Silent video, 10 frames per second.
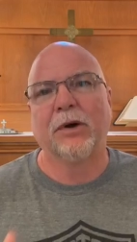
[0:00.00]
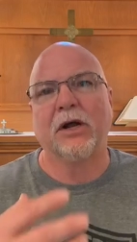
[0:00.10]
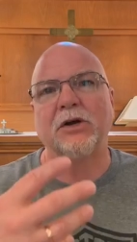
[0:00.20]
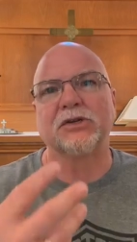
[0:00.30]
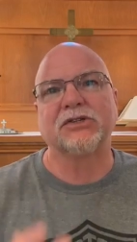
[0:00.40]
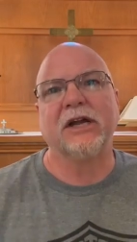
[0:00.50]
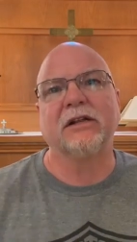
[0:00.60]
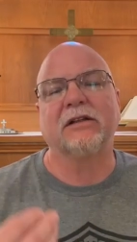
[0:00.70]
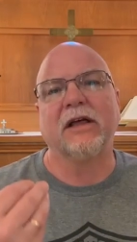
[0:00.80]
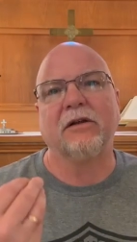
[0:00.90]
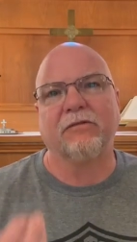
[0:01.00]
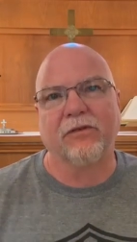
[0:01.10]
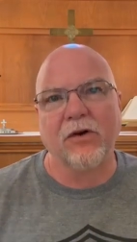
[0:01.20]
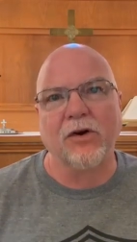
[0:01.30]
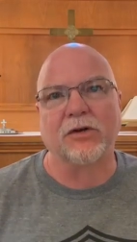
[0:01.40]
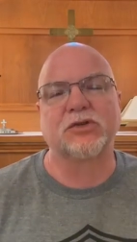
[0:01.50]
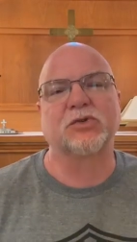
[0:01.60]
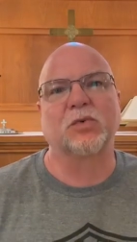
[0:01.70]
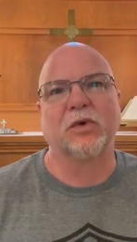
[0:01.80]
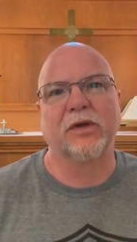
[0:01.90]
But understand that that
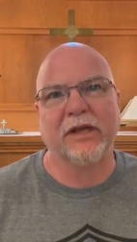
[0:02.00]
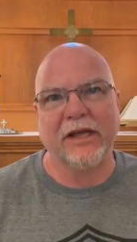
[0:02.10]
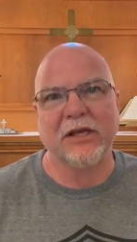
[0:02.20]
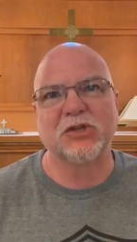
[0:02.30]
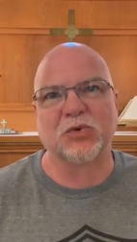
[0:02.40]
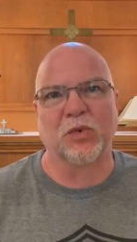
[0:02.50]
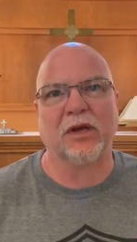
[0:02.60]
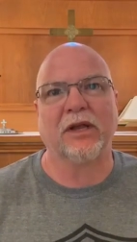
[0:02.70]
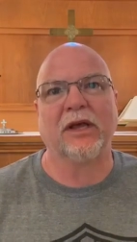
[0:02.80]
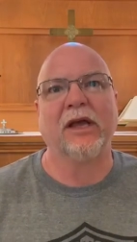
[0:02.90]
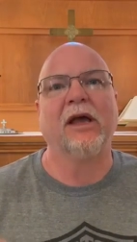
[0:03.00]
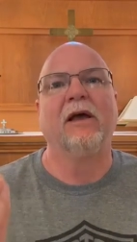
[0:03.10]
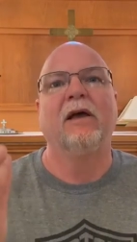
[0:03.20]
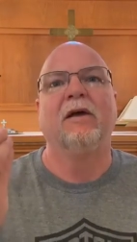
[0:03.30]
verse is really